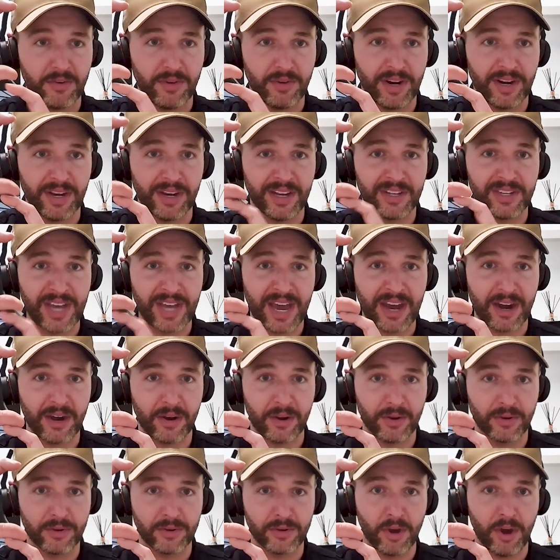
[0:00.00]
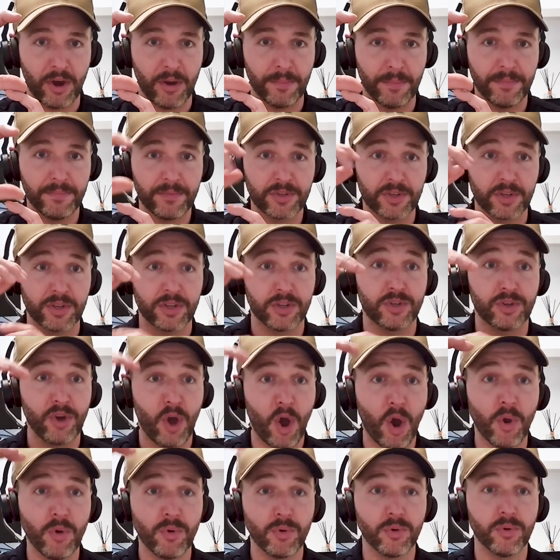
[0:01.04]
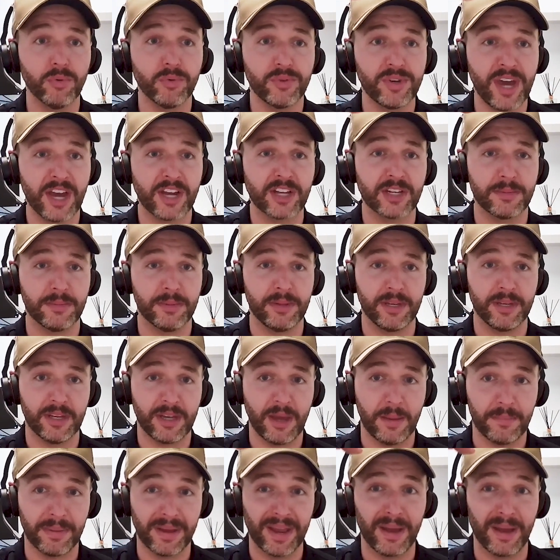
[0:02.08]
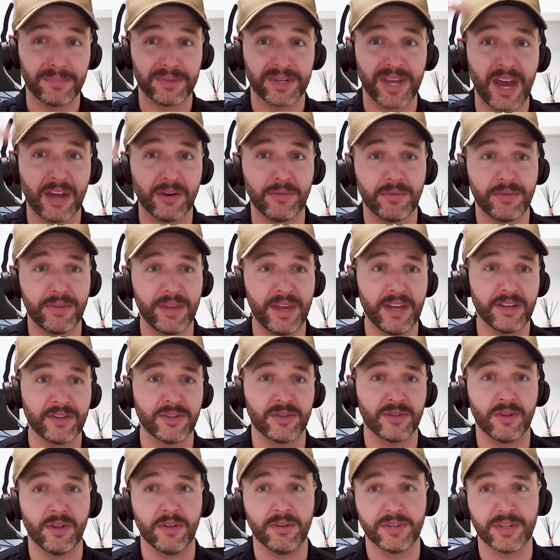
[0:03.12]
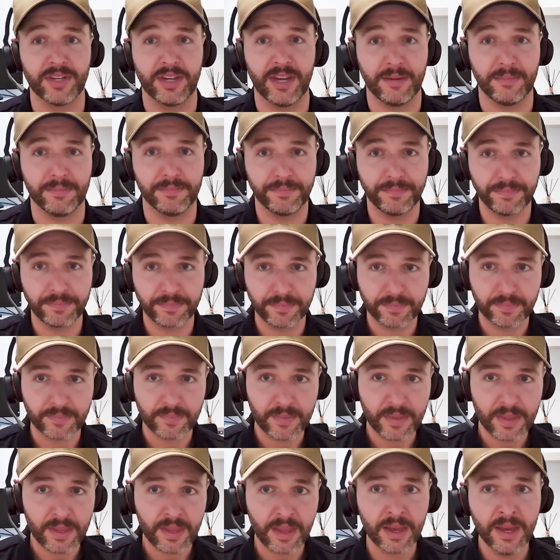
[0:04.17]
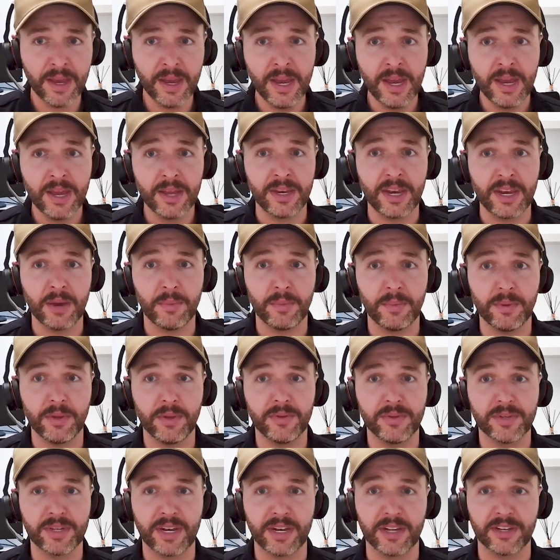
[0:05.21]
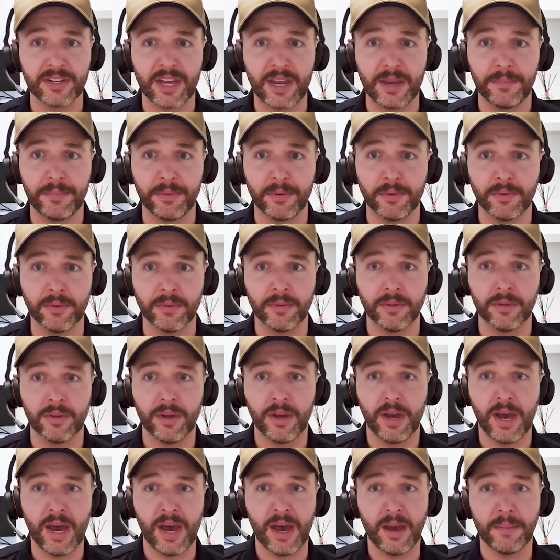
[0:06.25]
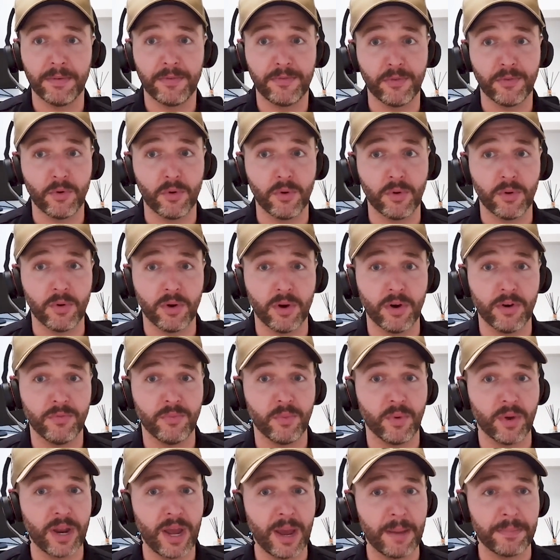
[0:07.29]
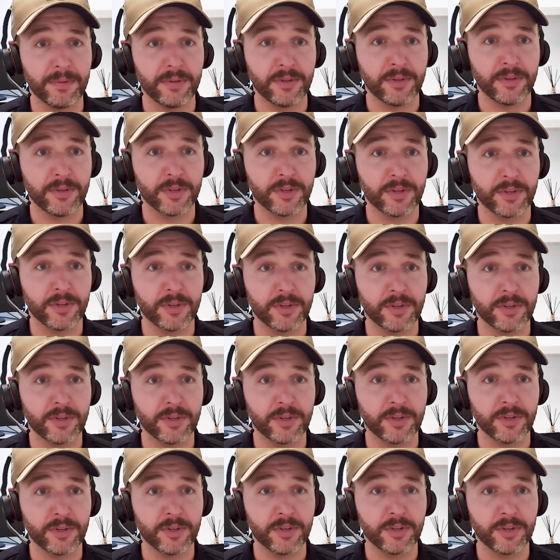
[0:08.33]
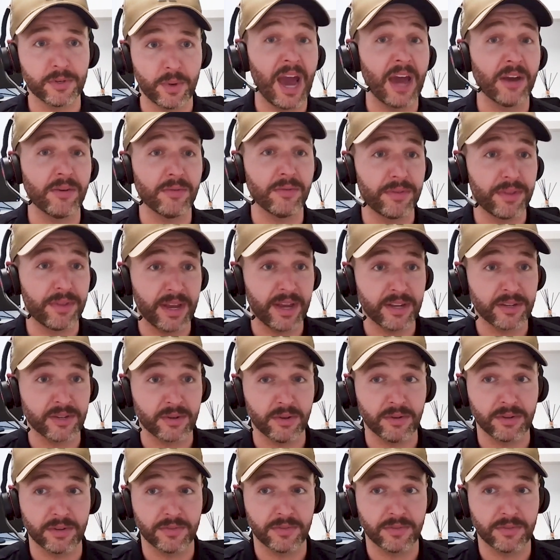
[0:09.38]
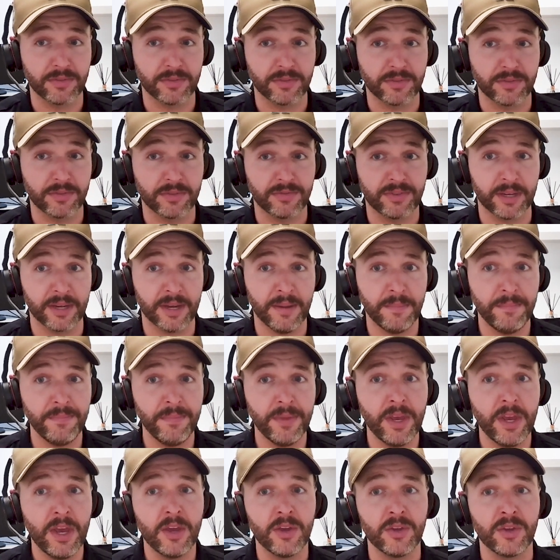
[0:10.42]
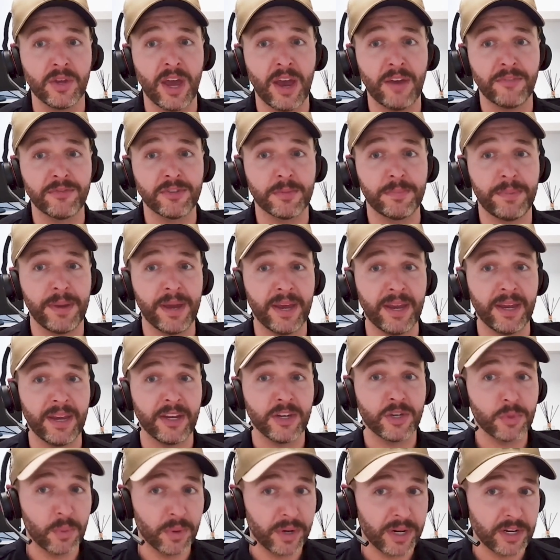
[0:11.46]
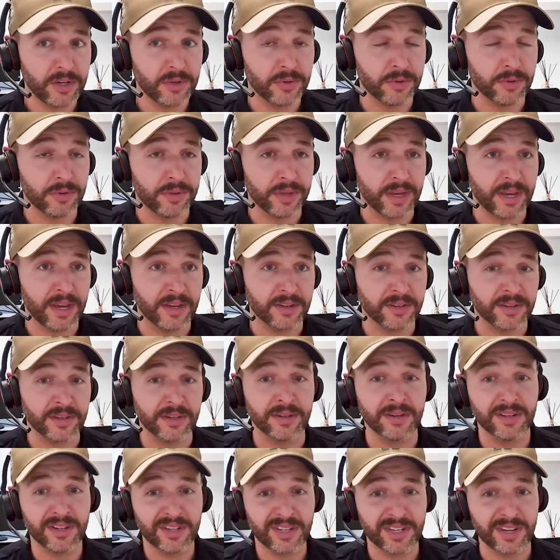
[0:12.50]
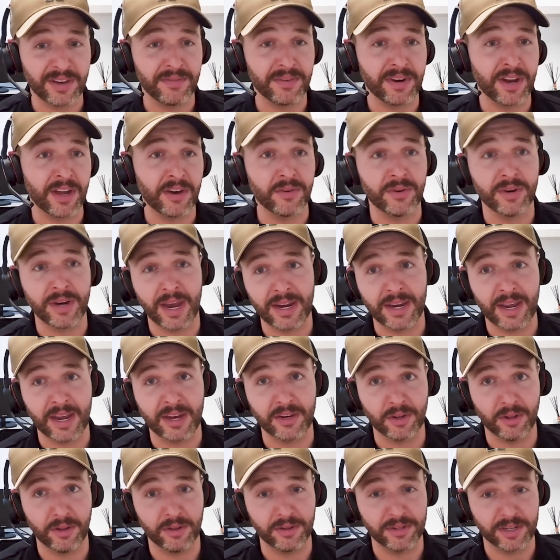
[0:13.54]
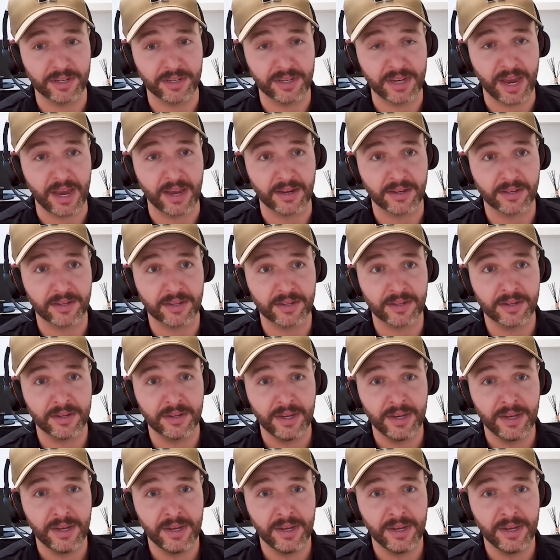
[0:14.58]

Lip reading: credit gets added on top. So the total taxable income becomes $100,000 again. Now, we use that example before of what happens when you've got $100,000 of taxable income. You have to pay $22,788 in tax.